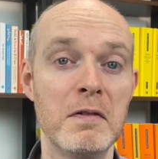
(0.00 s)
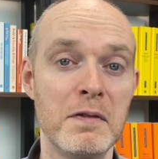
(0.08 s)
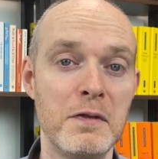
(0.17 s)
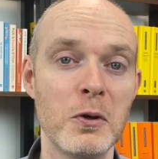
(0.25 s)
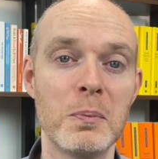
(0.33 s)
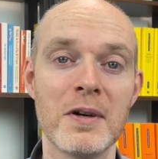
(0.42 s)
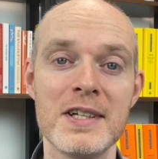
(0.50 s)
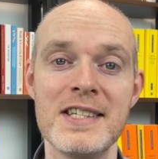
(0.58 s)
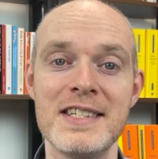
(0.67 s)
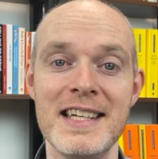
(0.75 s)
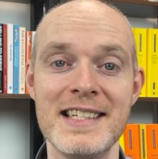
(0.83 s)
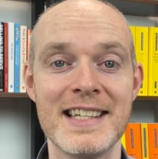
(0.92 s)
fuel prices
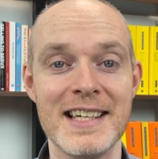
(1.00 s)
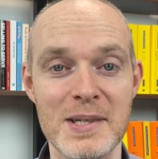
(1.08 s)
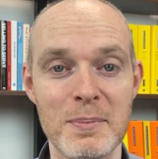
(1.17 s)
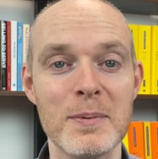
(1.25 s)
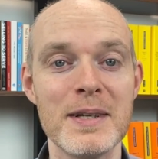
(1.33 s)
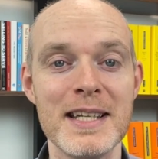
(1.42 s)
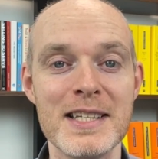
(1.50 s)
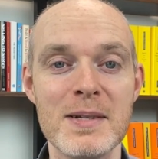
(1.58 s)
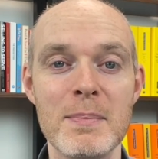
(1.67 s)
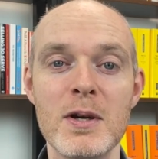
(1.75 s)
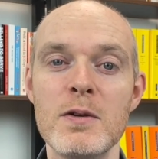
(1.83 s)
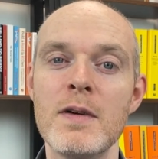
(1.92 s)
these days, it probably needs to
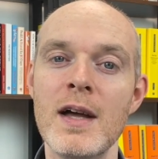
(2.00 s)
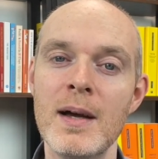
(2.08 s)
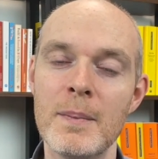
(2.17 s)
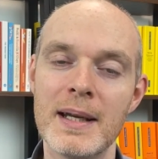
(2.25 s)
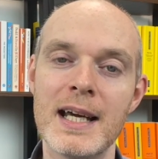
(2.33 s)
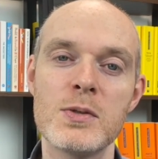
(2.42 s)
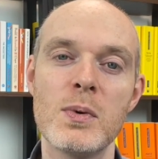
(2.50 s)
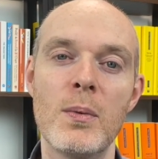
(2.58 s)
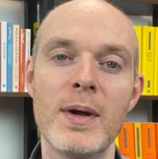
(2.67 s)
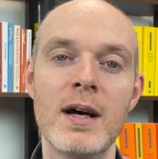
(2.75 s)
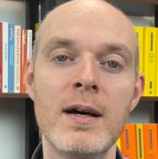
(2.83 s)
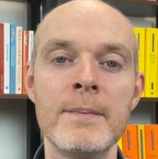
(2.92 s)
move, but that's where
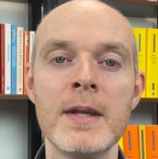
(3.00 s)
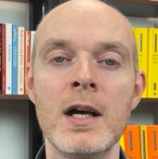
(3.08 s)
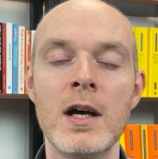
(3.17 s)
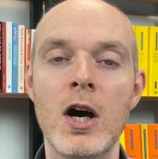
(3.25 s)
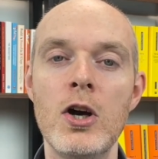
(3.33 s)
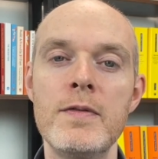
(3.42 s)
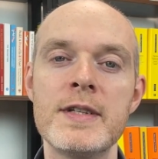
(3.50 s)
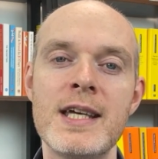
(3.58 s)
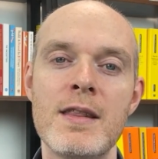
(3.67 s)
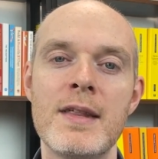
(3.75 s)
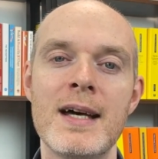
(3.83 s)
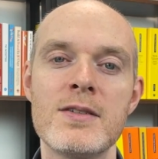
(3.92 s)
we are. Over
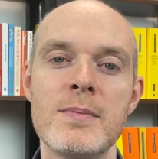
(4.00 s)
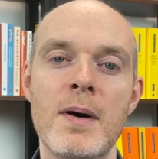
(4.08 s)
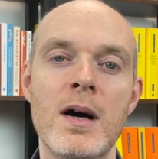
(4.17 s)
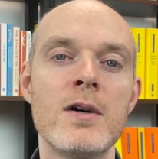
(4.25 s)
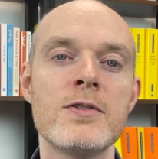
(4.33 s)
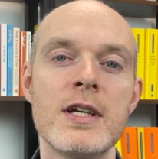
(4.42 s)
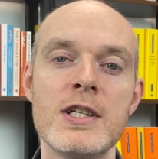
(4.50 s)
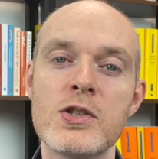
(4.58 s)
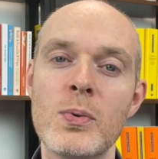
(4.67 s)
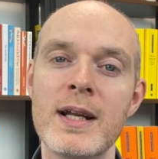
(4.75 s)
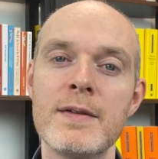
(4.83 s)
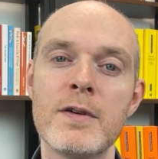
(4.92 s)
10,000 miles is
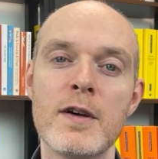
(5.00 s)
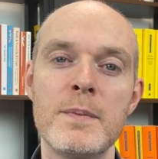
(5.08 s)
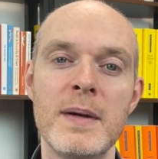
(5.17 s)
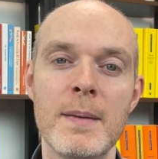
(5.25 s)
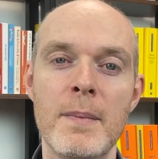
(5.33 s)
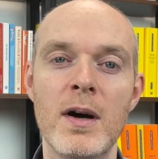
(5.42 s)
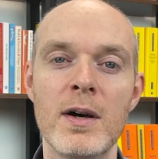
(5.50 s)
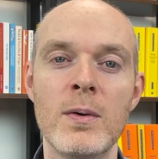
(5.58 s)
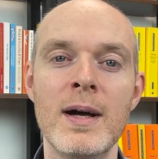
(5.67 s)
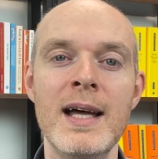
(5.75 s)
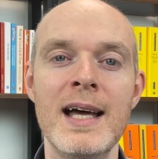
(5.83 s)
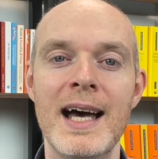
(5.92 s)
25p a mile,
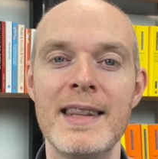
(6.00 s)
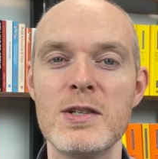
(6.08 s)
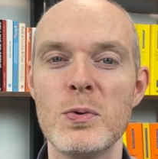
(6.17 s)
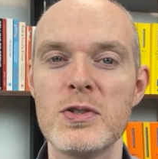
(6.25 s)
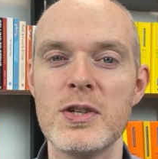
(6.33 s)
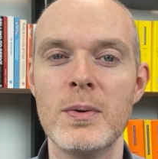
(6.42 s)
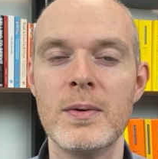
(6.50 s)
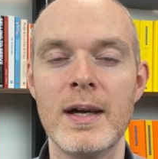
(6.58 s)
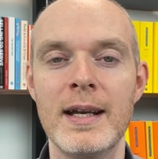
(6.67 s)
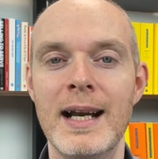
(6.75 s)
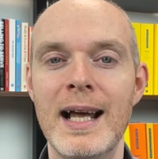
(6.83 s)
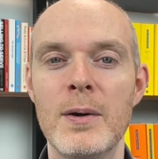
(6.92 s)
and there's also
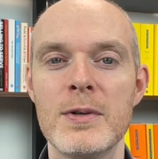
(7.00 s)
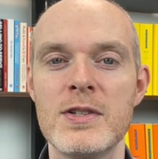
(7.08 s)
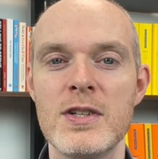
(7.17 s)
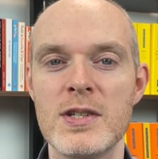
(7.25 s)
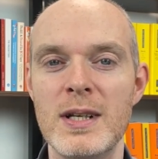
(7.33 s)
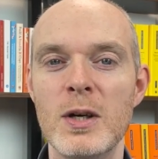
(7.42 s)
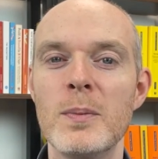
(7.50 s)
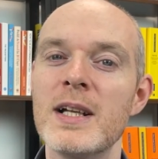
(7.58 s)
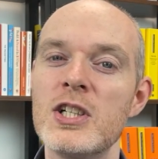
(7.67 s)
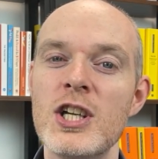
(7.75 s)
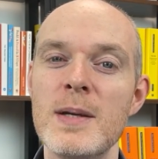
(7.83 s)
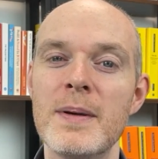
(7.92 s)
an allowance that's a little bit
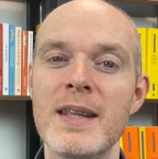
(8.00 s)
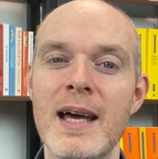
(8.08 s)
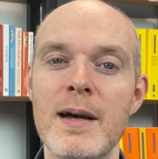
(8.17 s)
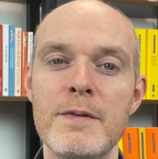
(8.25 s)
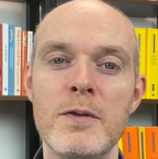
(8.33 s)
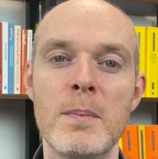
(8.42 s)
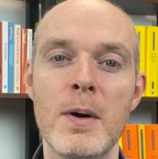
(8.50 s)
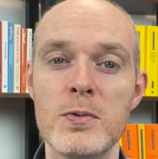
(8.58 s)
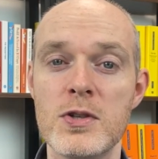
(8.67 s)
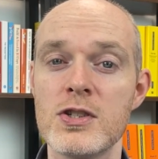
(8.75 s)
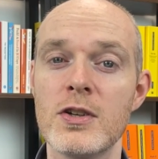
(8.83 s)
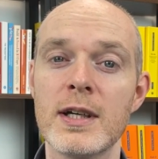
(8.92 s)
cheaper there for
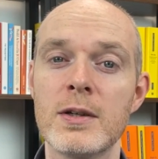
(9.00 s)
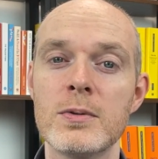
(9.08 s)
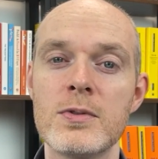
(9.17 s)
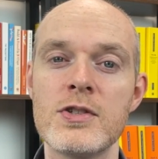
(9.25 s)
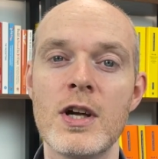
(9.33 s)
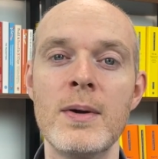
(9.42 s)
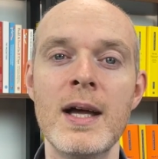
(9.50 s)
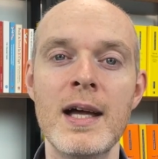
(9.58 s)
motorcycles. So